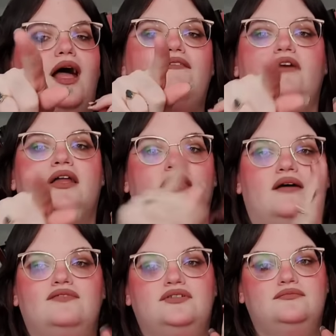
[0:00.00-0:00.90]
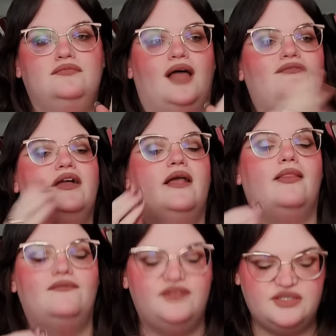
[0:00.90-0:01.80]
I fucking loved
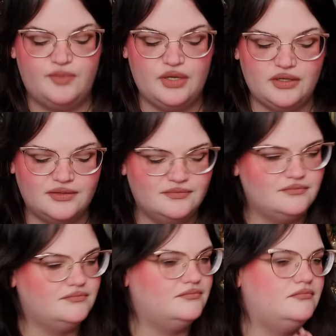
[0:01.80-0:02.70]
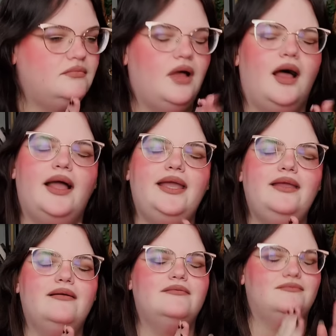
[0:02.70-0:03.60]
this book.
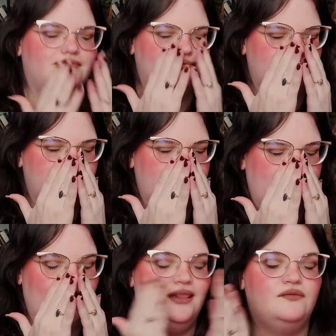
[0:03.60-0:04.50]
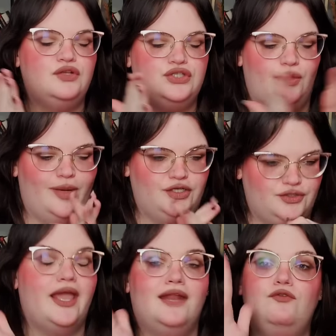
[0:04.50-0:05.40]
I loved it so much.
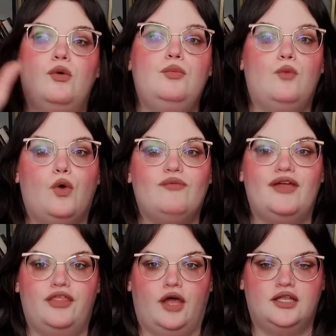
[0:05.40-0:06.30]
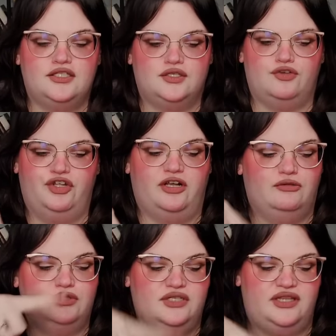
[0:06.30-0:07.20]
Again, if you want more of my thoughts, go check
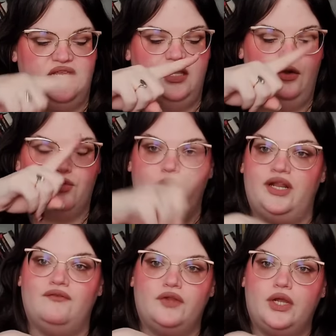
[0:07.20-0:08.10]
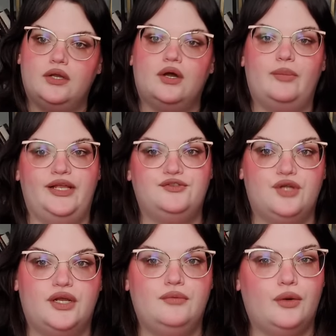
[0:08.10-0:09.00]
out the reading vlog on
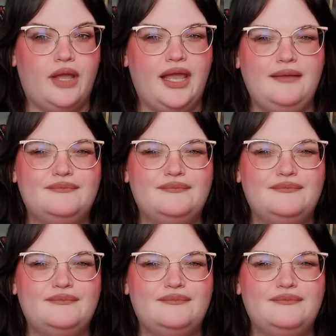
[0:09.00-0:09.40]
Patreon, okay?